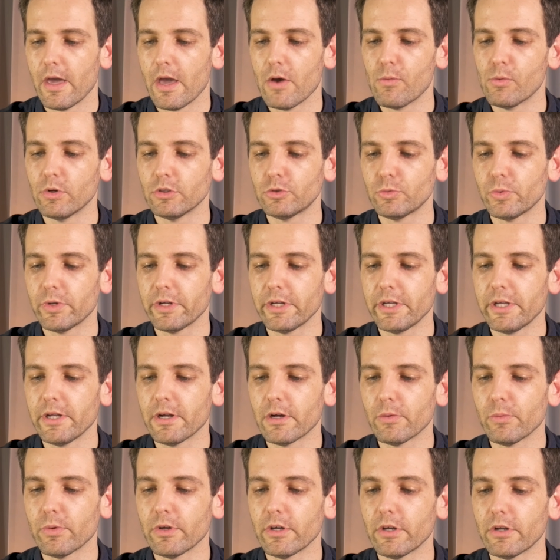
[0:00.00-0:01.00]
And once we're
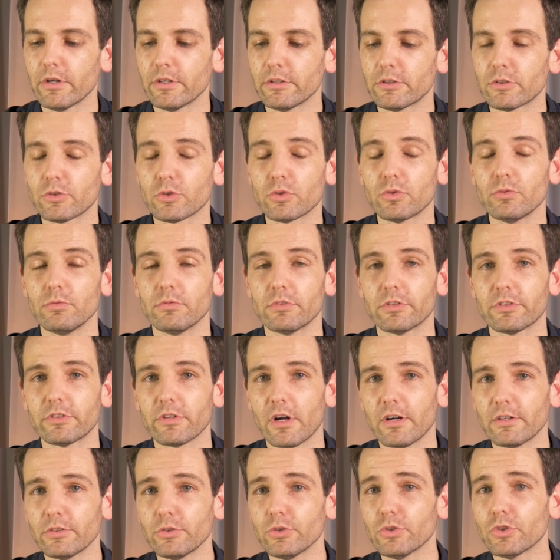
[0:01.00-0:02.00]
here, we're gonna
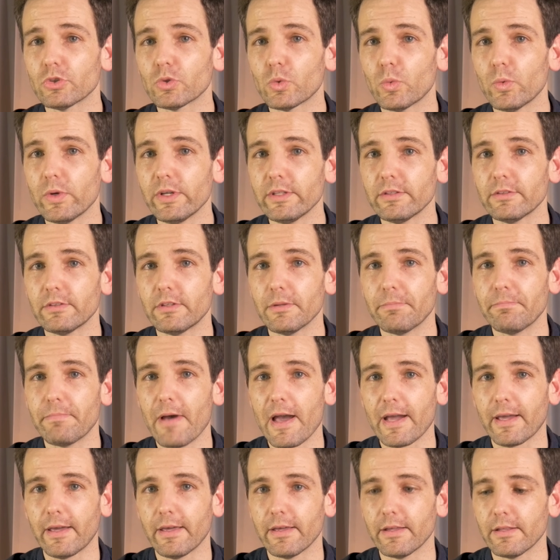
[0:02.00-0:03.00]
start to squeeze the
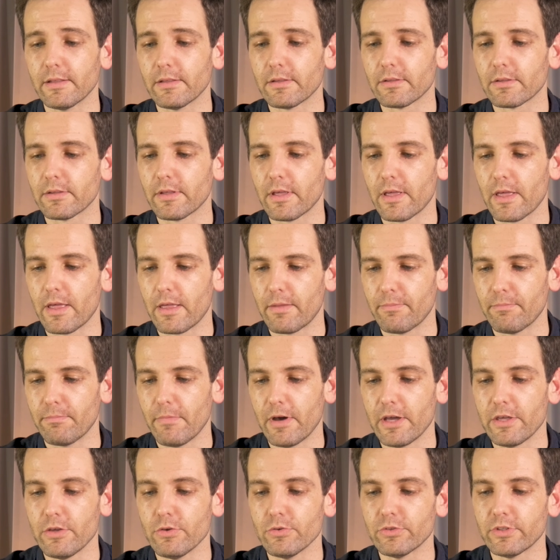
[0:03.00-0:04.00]
packet
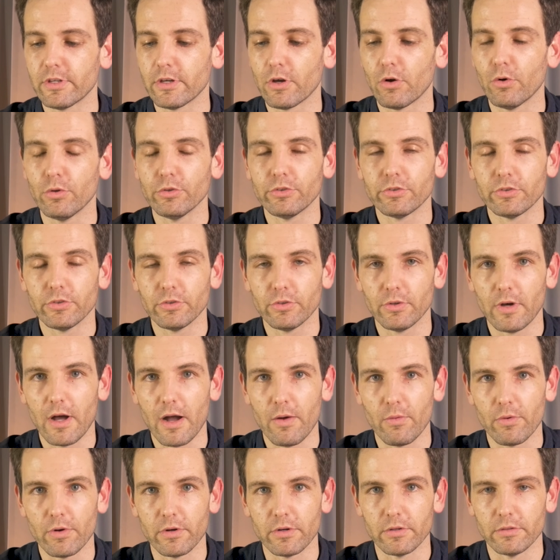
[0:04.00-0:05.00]
by using also
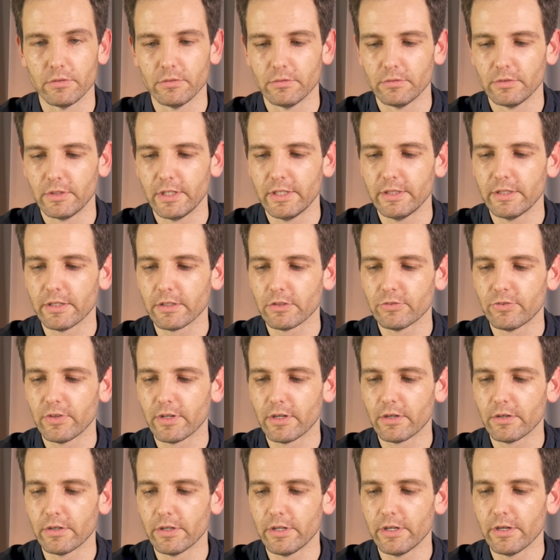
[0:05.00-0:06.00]
our index
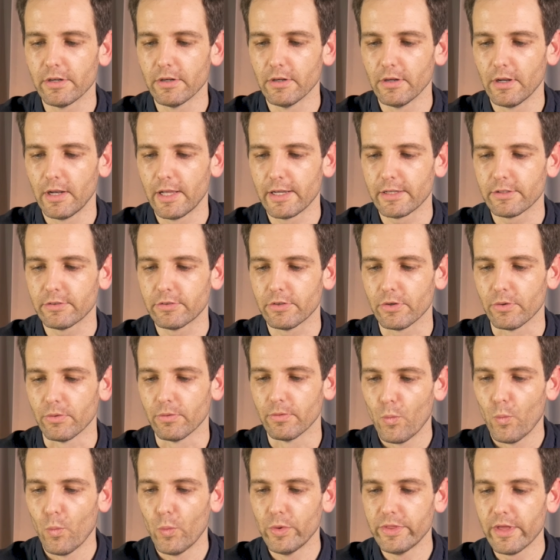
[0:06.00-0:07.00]
finger here, like so.
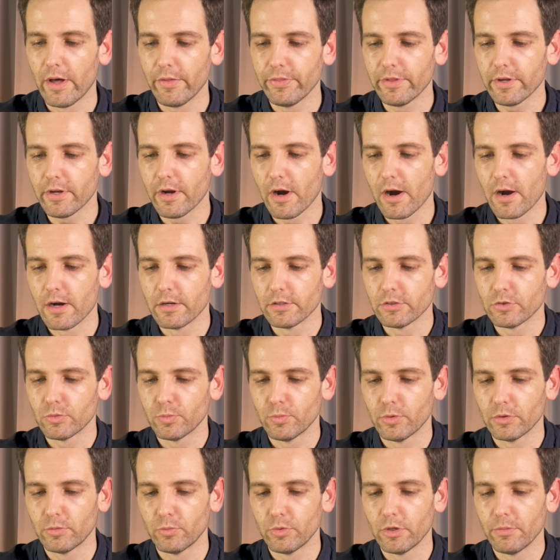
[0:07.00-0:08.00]
Without the cars,
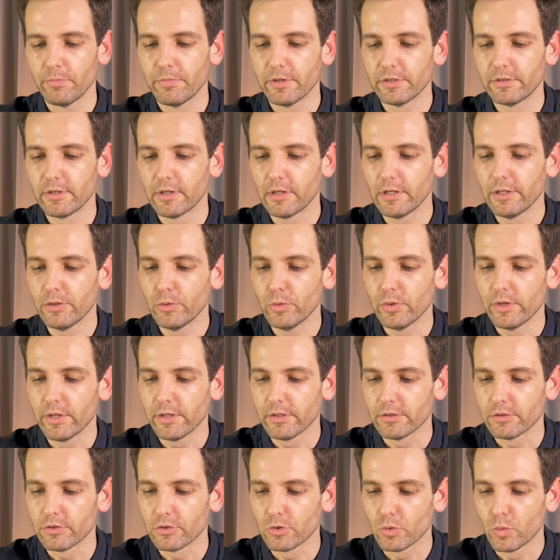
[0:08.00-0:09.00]
what we're basically
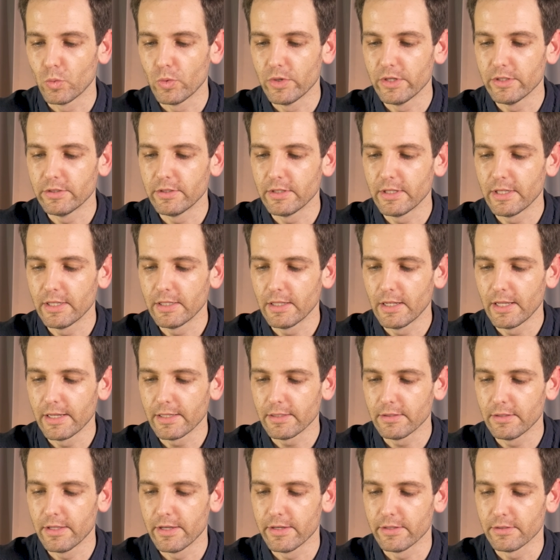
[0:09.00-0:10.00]
doing is squeezing it
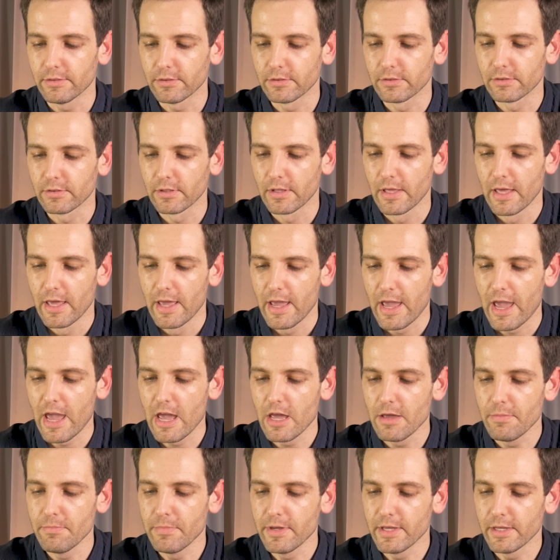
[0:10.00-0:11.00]
like this,
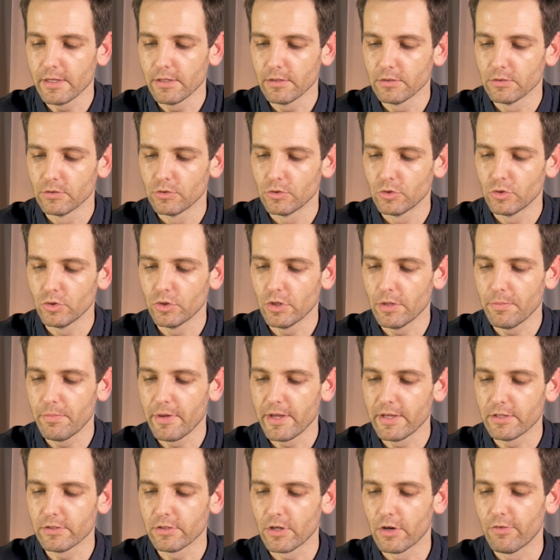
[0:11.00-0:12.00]
aiming to the
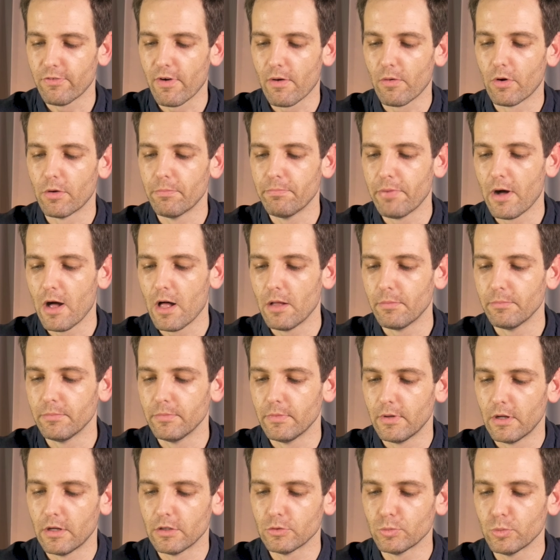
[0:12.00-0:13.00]
base of our
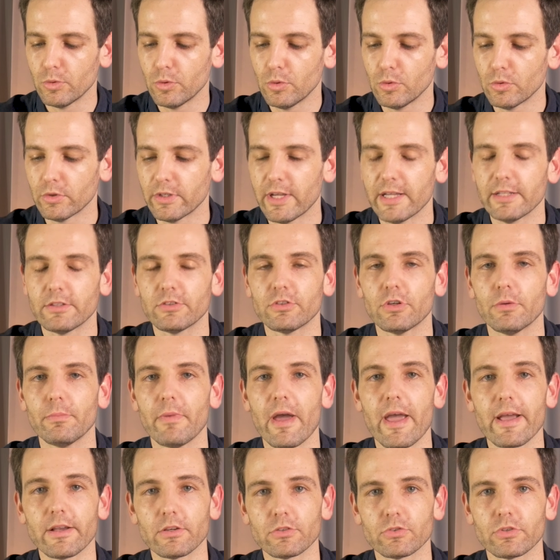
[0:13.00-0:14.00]
palm, as we will get some
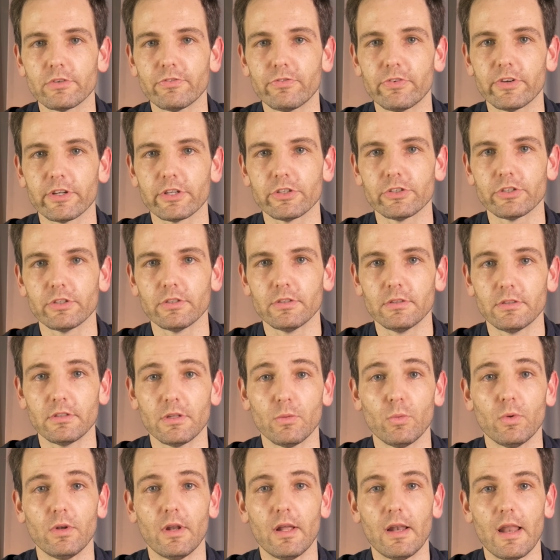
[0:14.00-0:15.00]
extra friction
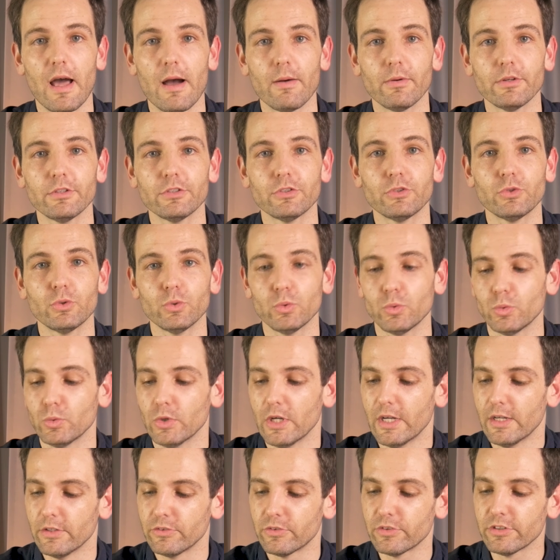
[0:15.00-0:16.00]
that will allow us to
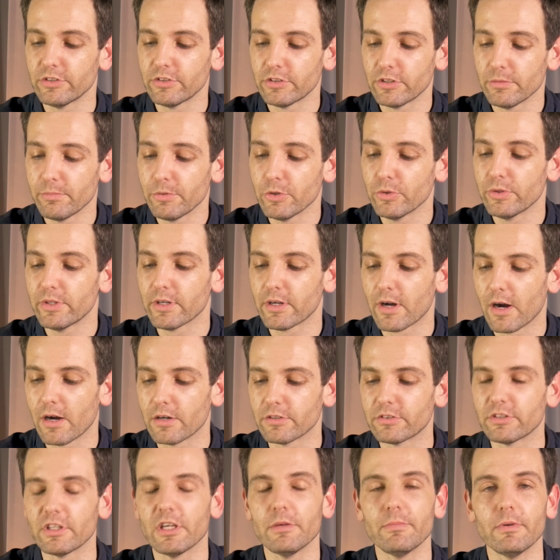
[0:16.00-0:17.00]
distribute the
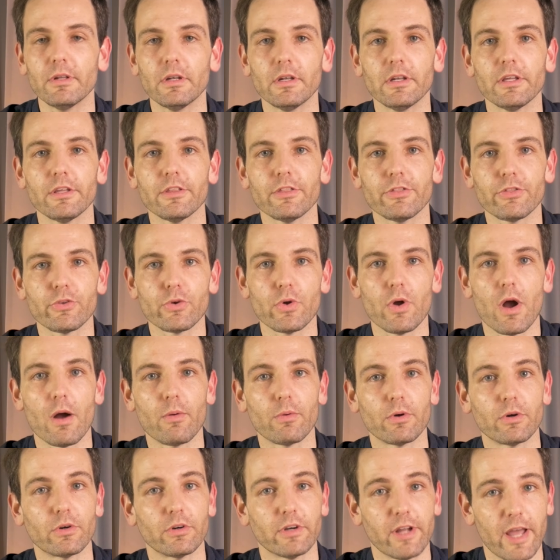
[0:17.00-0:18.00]
cars evenly through
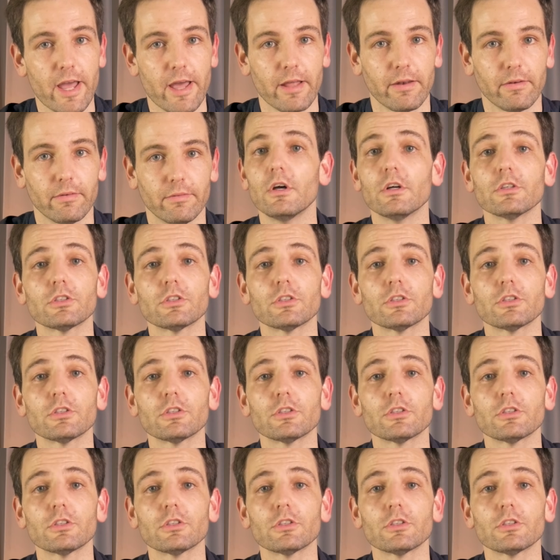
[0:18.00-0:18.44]
our hand.